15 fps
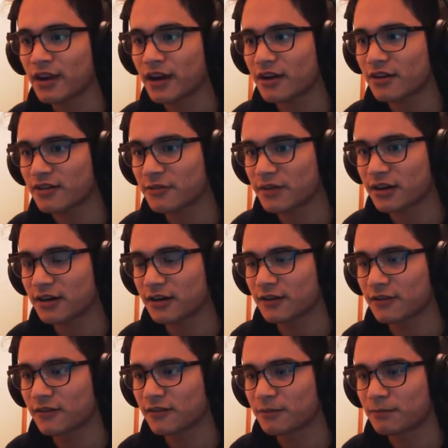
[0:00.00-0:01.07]
I got some kind
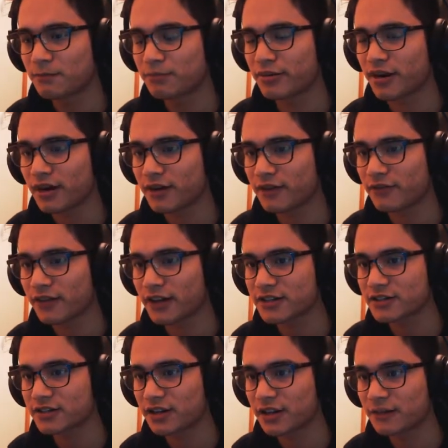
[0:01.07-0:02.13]
of pocket
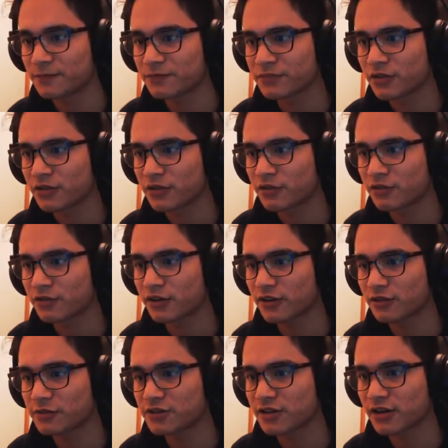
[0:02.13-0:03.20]
flashlight. Try
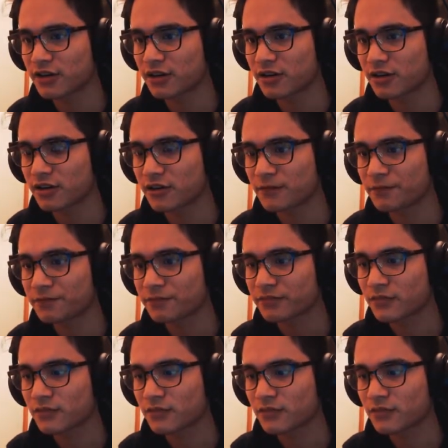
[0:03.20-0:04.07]
switching it on.